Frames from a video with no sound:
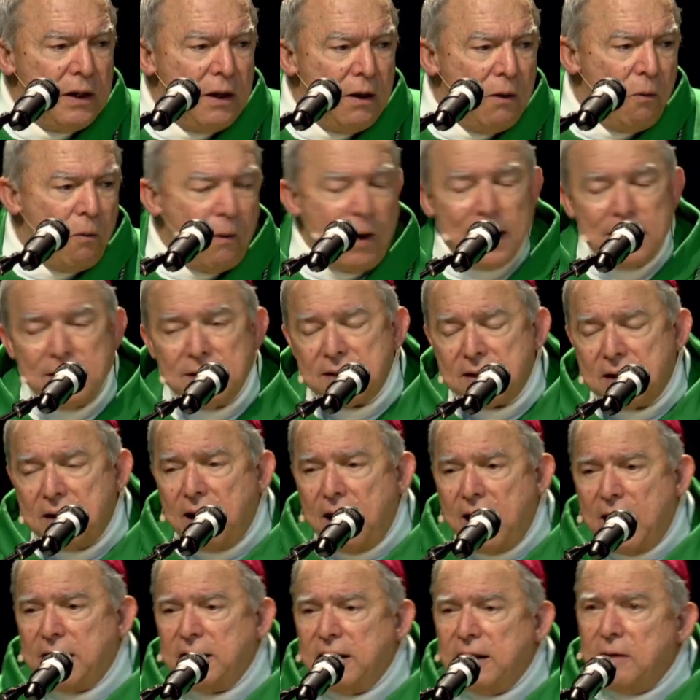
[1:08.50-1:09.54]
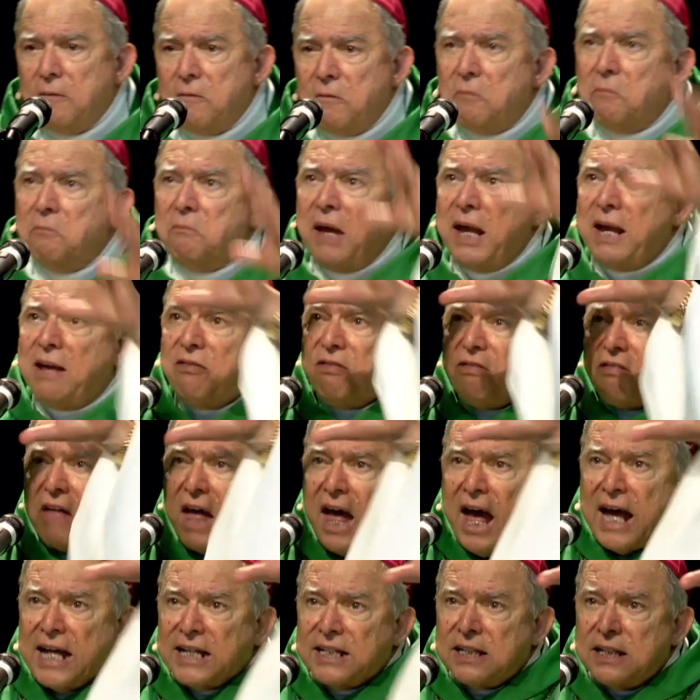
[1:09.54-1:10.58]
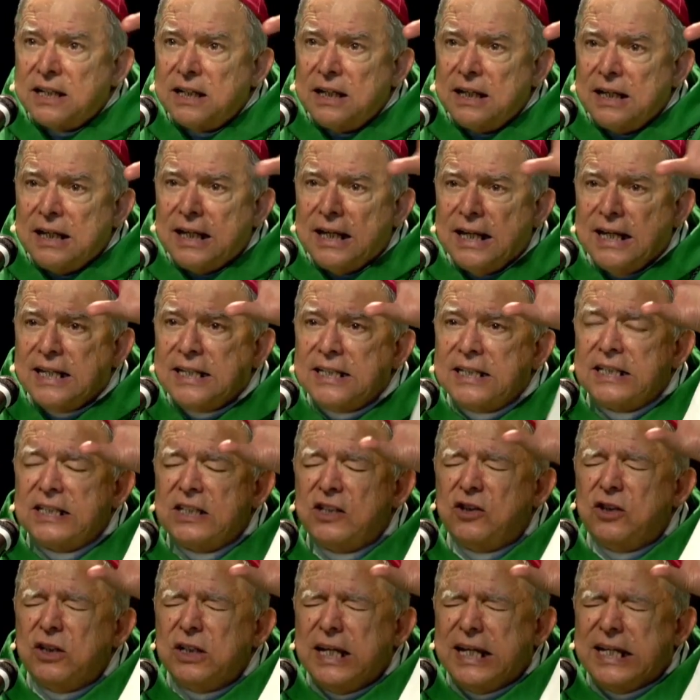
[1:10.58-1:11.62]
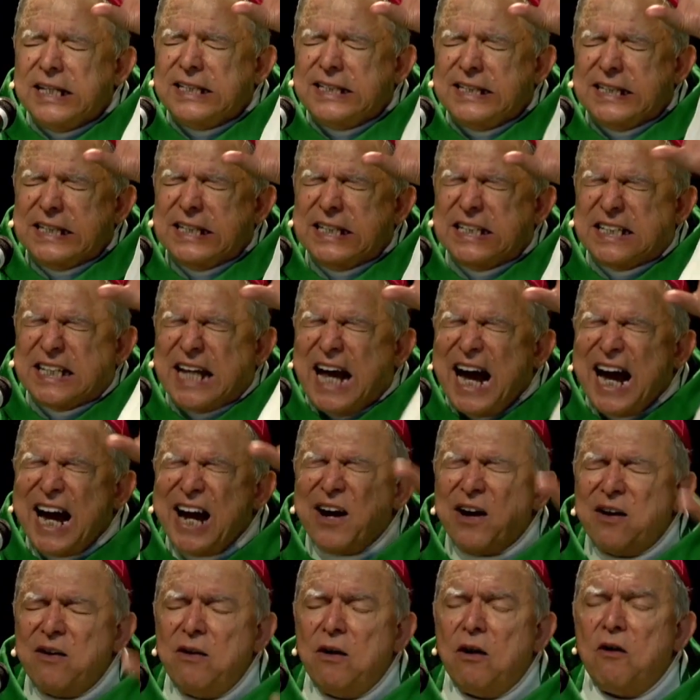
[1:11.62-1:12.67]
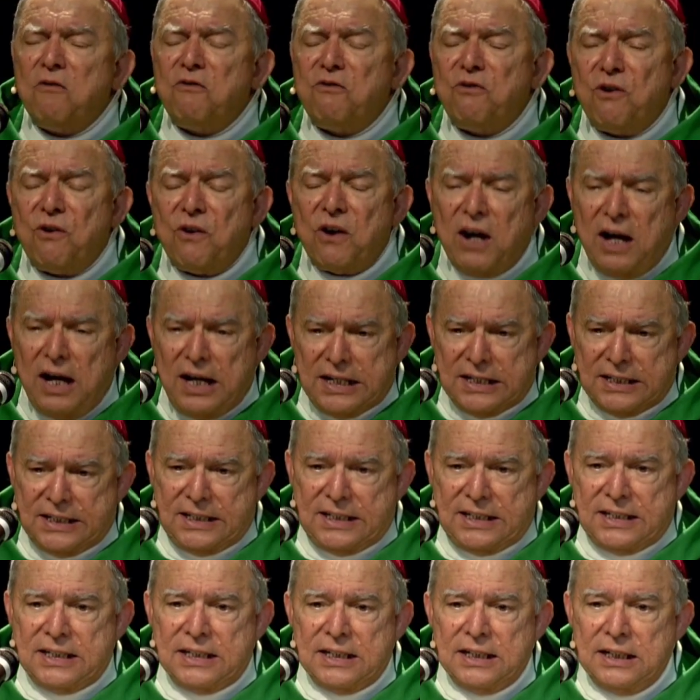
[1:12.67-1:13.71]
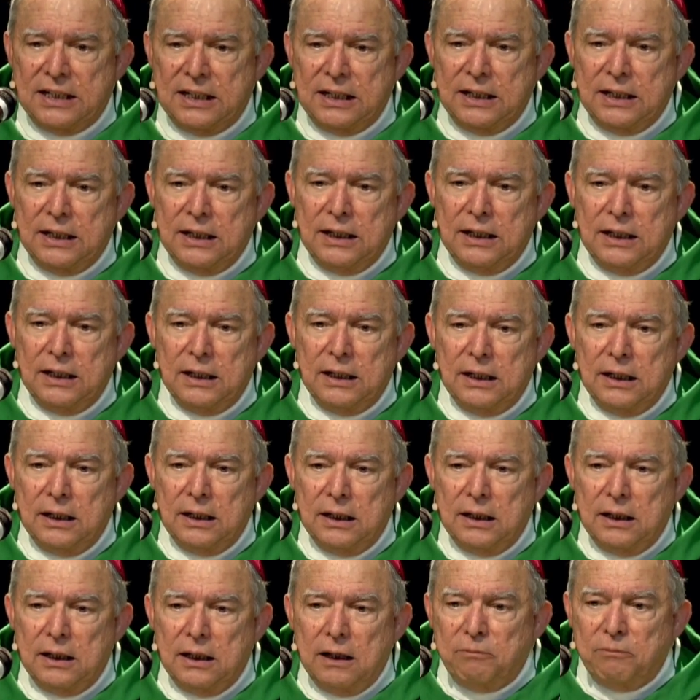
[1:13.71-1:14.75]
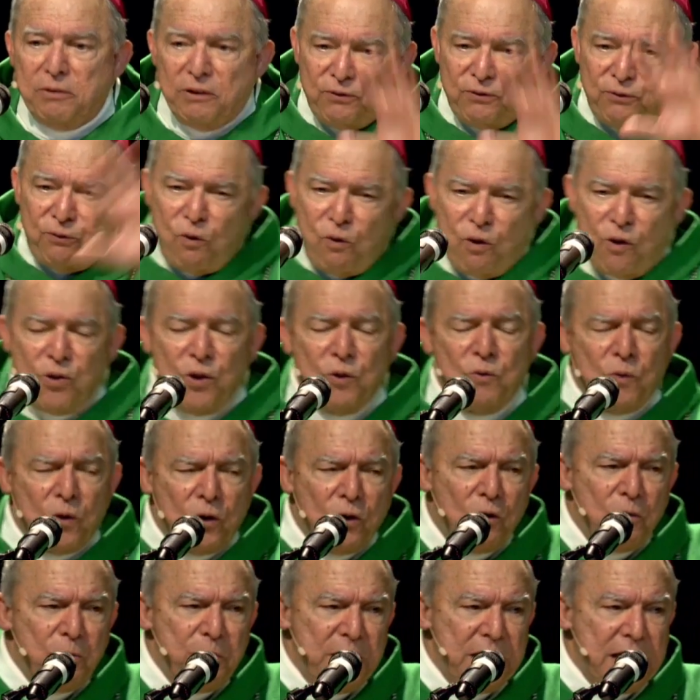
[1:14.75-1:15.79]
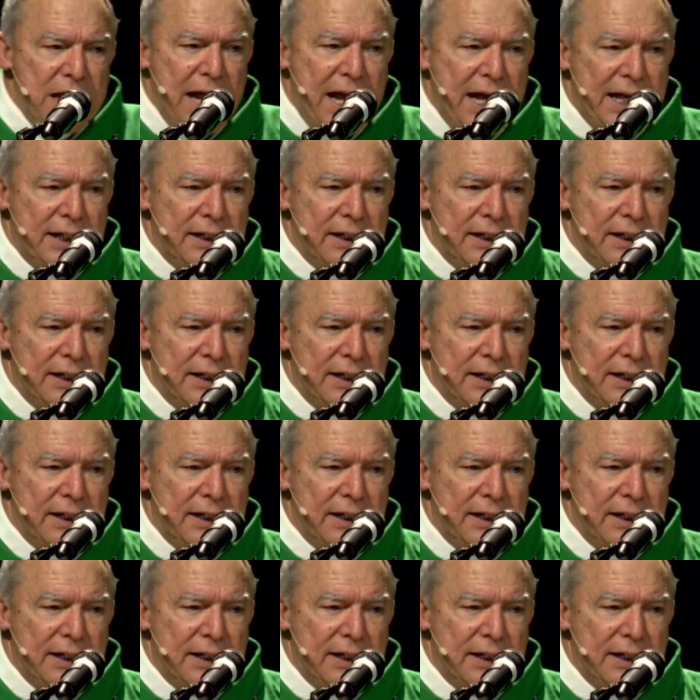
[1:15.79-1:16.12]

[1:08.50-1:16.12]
Why does God make that his, his desire for us? before the world began,